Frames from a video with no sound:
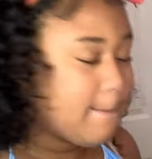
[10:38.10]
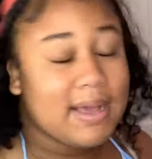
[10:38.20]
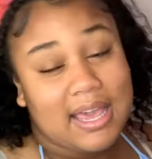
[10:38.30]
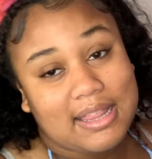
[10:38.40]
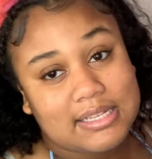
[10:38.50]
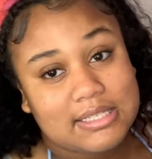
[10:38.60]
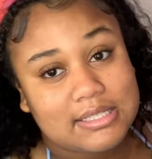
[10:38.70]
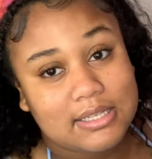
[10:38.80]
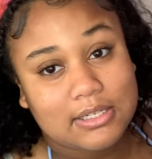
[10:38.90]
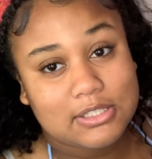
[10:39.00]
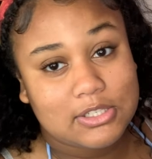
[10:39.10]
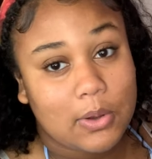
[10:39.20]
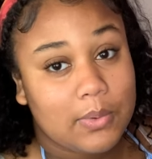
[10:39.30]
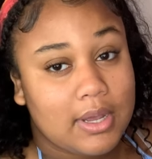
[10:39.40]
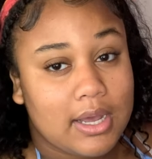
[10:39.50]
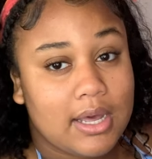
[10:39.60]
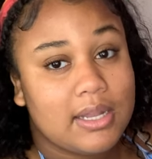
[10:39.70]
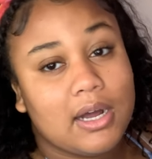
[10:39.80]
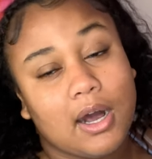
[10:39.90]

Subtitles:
But yeah, this just looks so good.